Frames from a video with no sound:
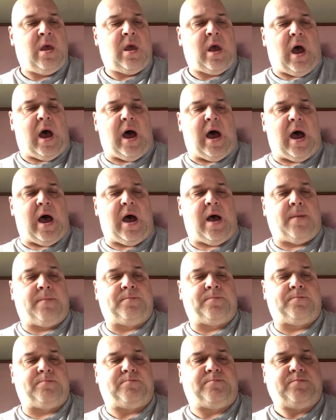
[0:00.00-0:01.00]

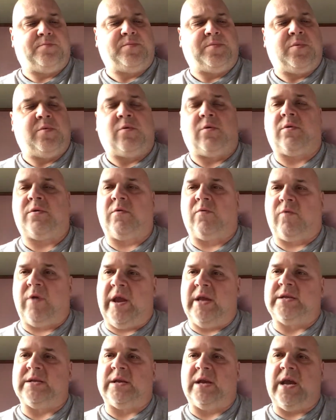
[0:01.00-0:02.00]
The
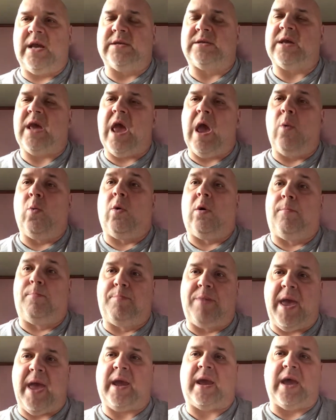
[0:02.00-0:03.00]
reason is it will
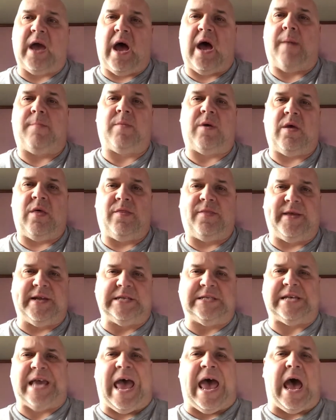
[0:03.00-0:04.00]
pick up the
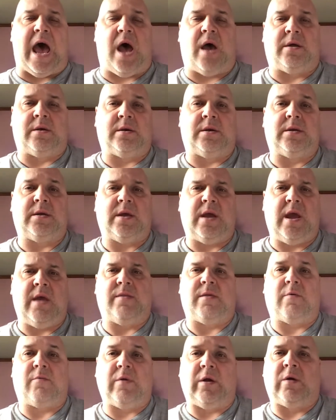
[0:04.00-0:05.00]
sound in
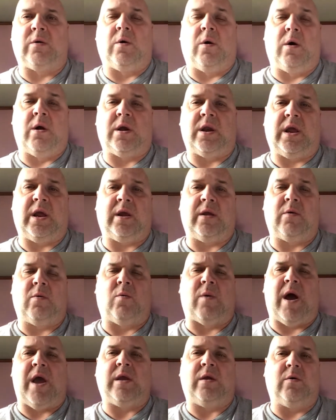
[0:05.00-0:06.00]
the recording
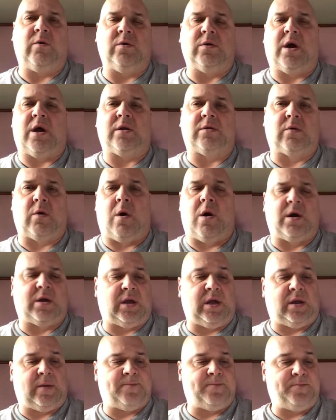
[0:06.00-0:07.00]
while you are
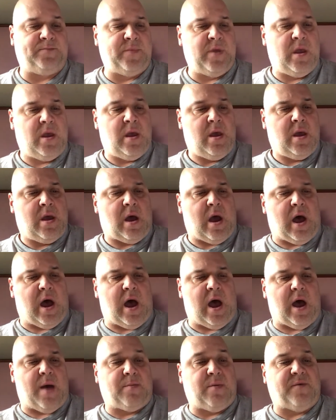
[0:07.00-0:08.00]
talking.
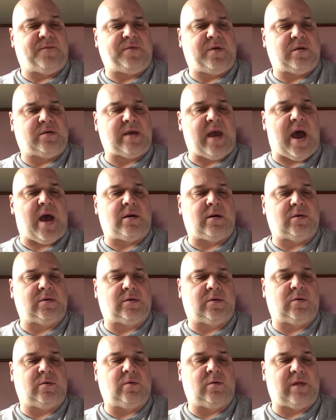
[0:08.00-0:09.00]
If the sound is
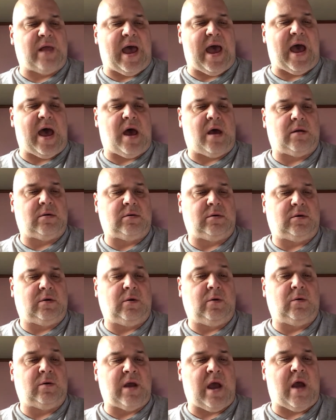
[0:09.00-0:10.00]
too loud,
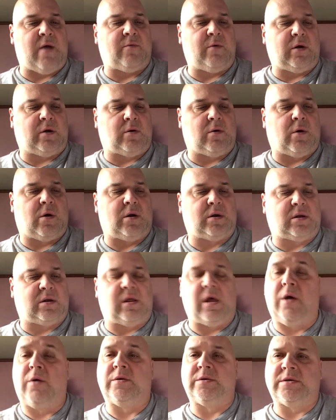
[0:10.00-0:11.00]
do not record
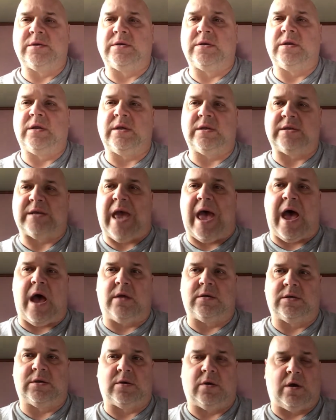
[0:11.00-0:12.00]
close to the
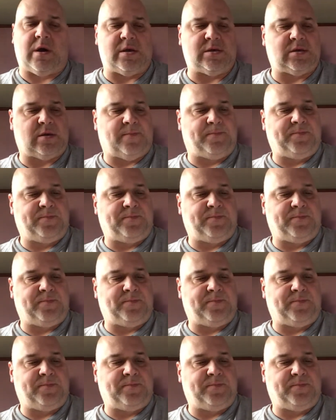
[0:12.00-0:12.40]
sound source.